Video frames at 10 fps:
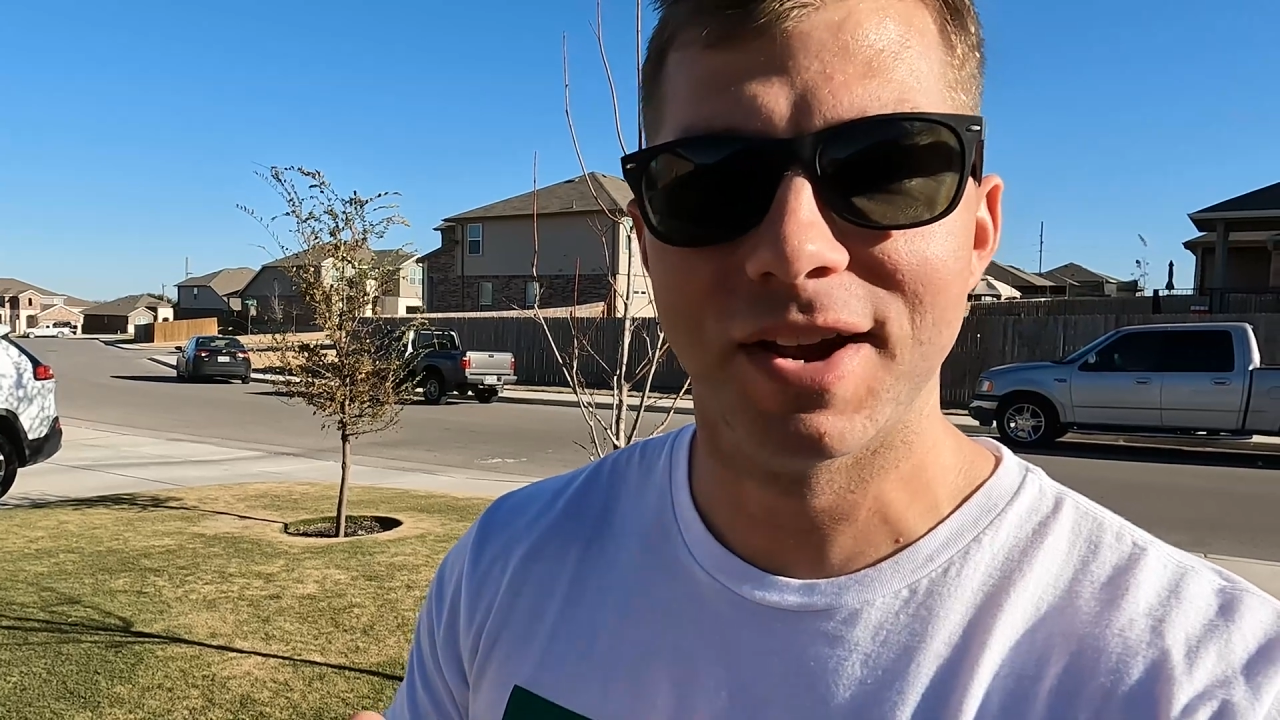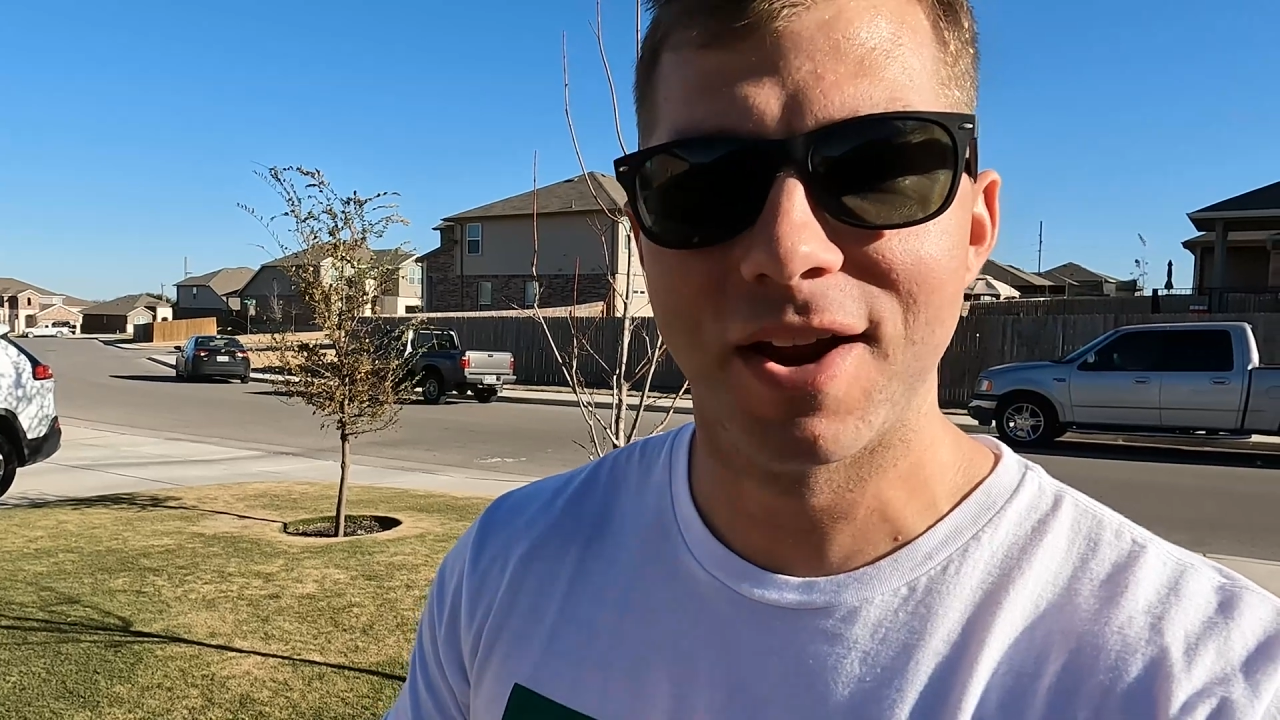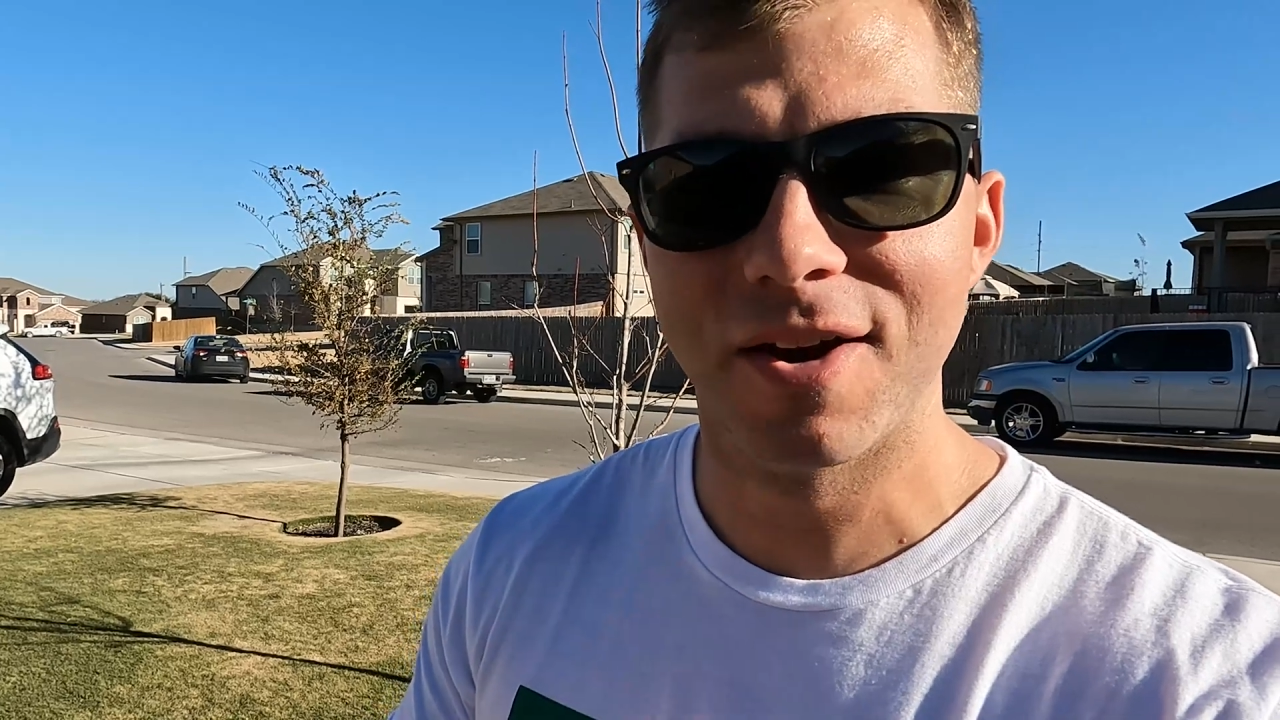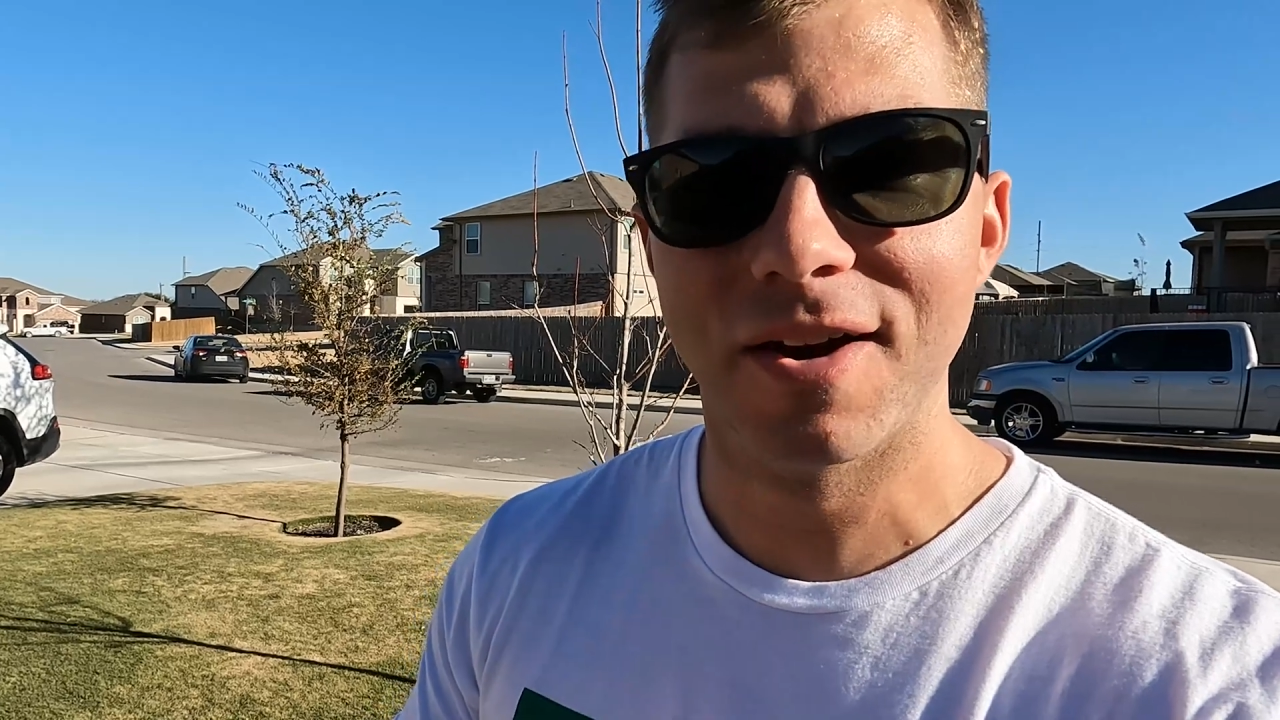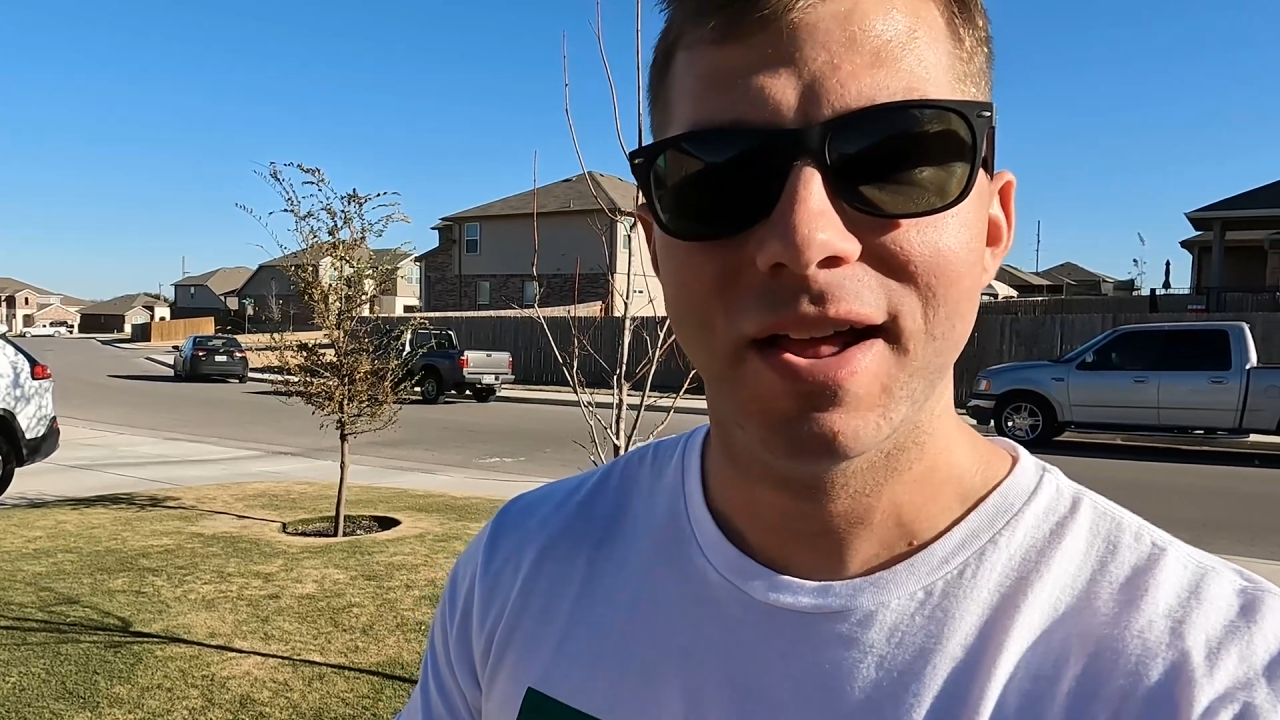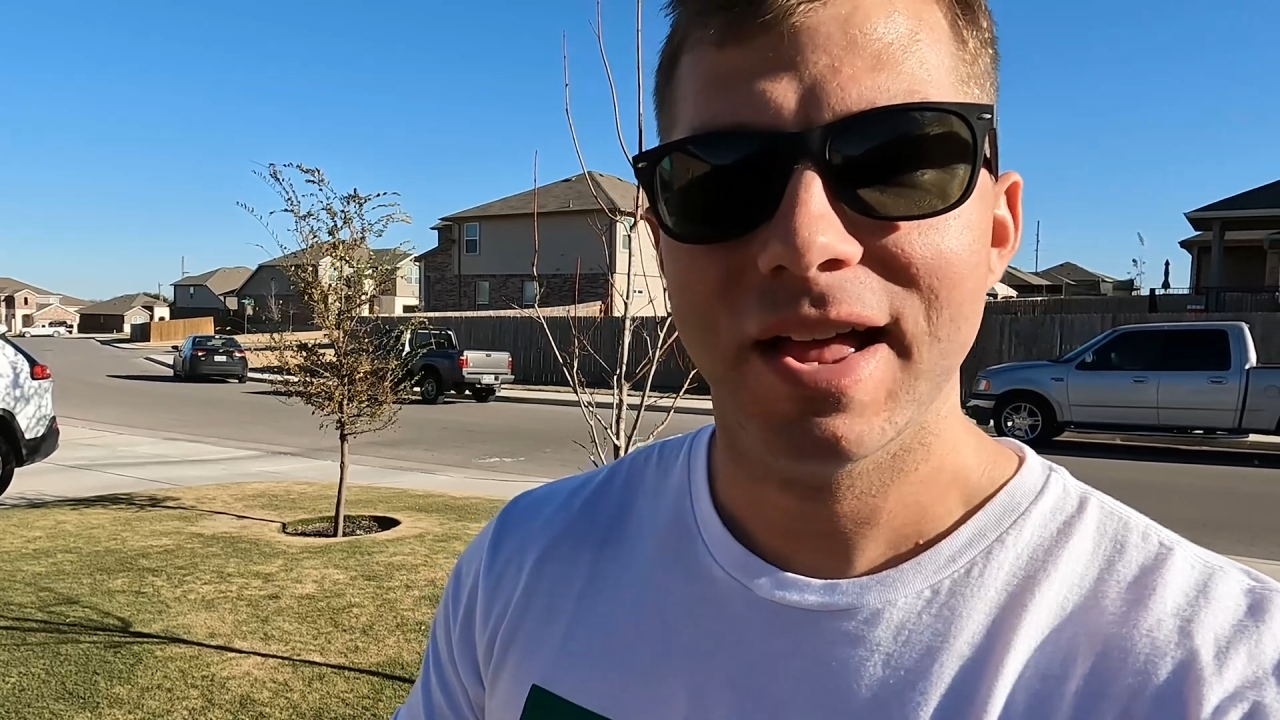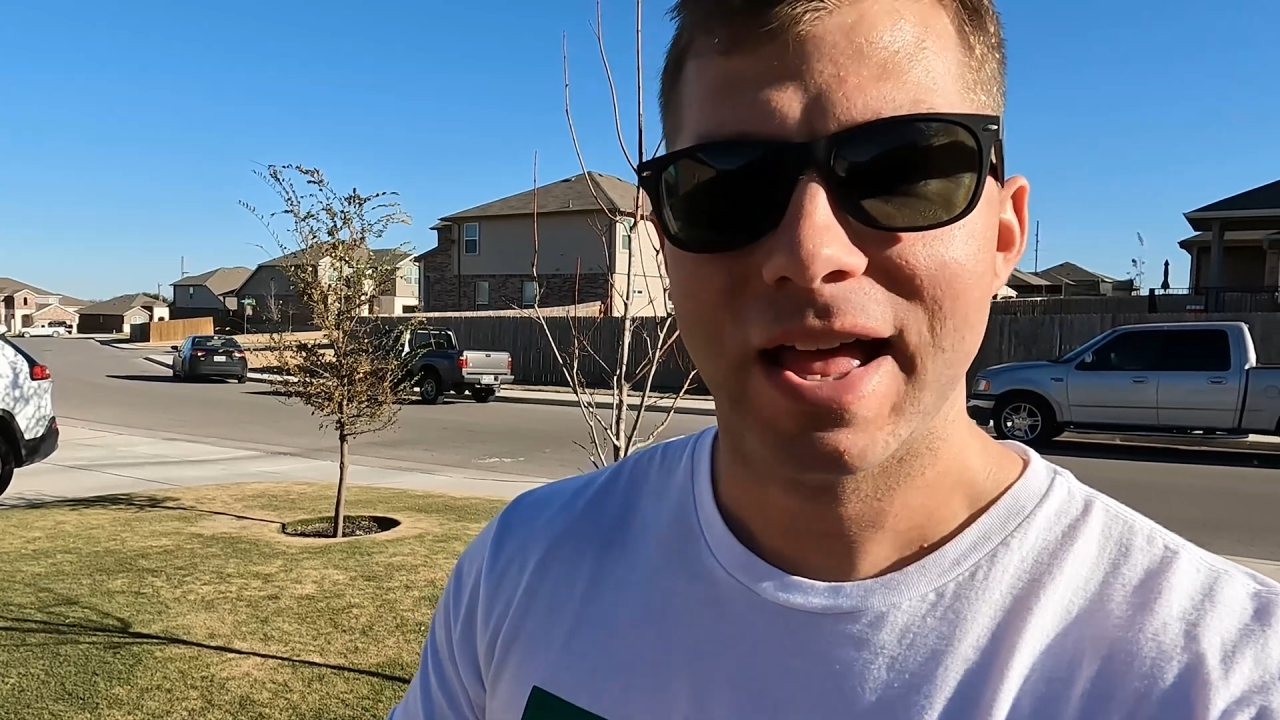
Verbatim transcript: and error